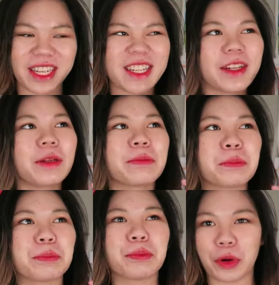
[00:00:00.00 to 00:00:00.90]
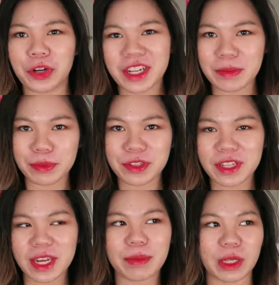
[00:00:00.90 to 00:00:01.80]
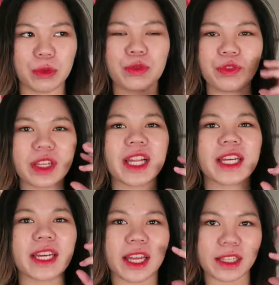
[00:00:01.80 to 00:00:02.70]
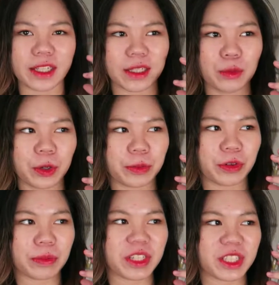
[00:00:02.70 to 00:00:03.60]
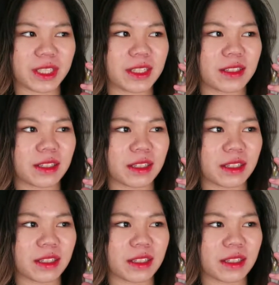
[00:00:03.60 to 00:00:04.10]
It's not burning per se, but I do feel like I get a little warmer in my cheeks.